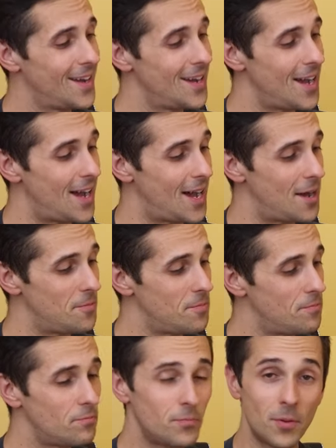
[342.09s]
Uh,
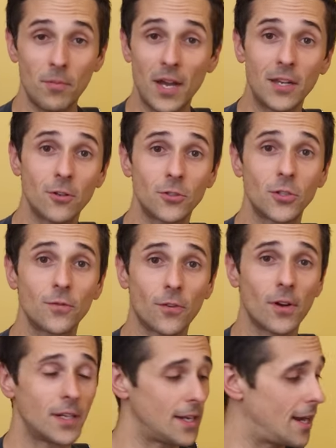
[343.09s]
but my go-to for
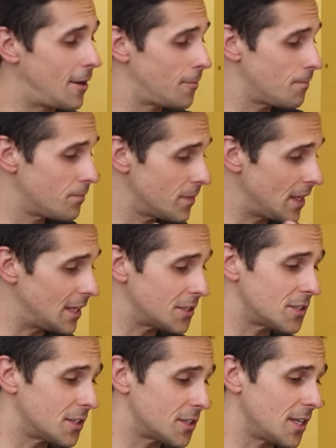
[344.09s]
right now
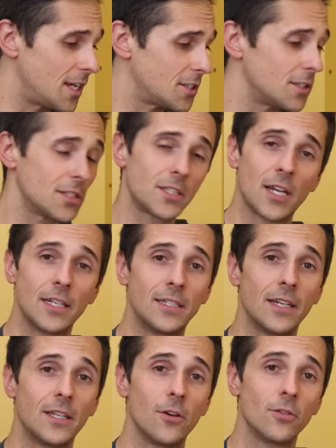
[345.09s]
is the Cessna
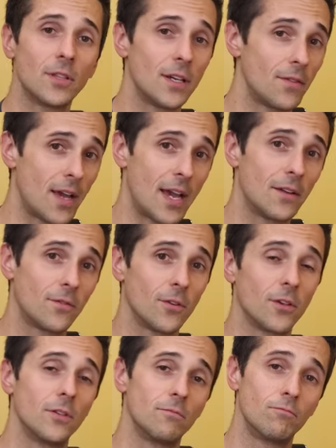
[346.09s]
Saitek yoke they've had for
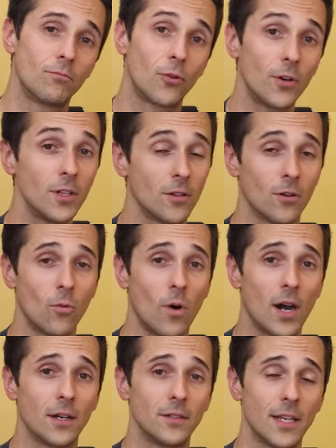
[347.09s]
a pretty long
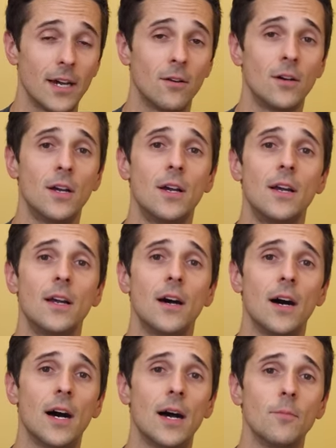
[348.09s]
while now.
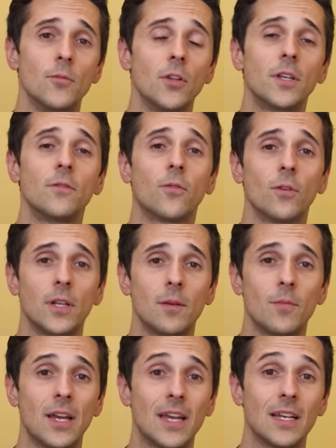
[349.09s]
I'm looking forward to get
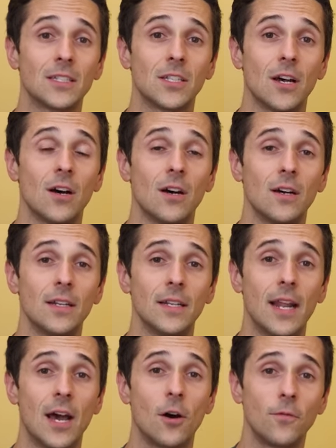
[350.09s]
my hands on
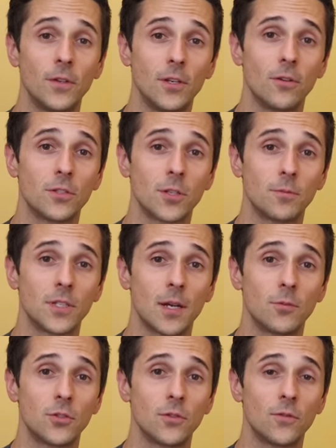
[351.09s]
an alpha yoke
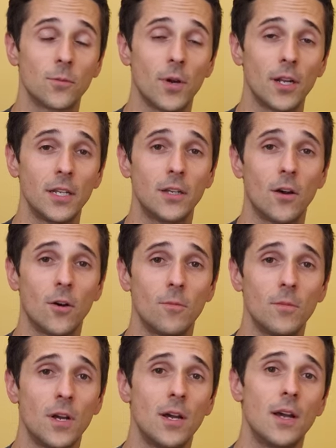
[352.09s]
sometime soon from Honeycomb.